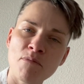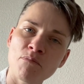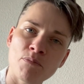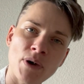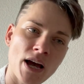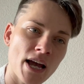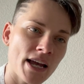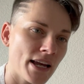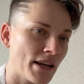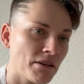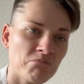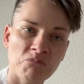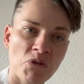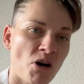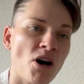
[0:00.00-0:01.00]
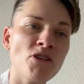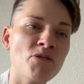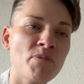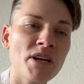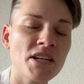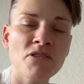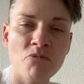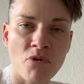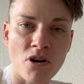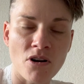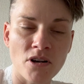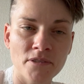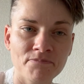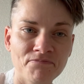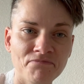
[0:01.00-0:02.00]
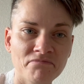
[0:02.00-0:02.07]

by all the men in the world,